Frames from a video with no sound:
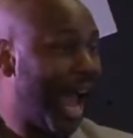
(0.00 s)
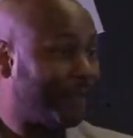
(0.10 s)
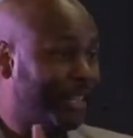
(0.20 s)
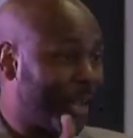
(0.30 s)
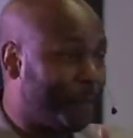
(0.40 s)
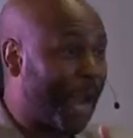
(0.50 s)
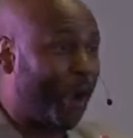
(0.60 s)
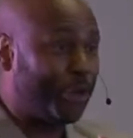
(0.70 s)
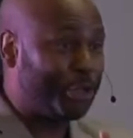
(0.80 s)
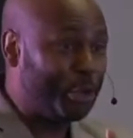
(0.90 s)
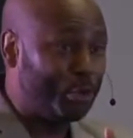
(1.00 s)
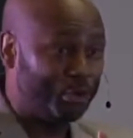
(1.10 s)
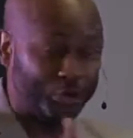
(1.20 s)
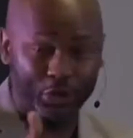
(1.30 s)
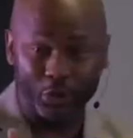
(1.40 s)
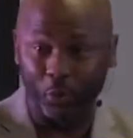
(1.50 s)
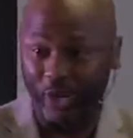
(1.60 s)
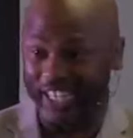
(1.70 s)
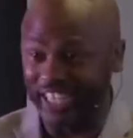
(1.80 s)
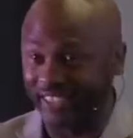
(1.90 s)
have to empower you to do
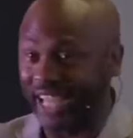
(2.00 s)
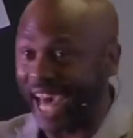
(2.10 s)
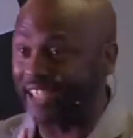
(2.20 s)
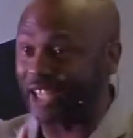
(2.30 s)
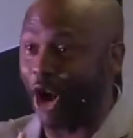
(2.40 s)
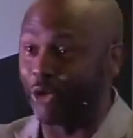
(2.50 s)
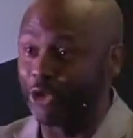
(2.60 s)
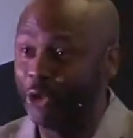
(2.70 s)
what it is God has called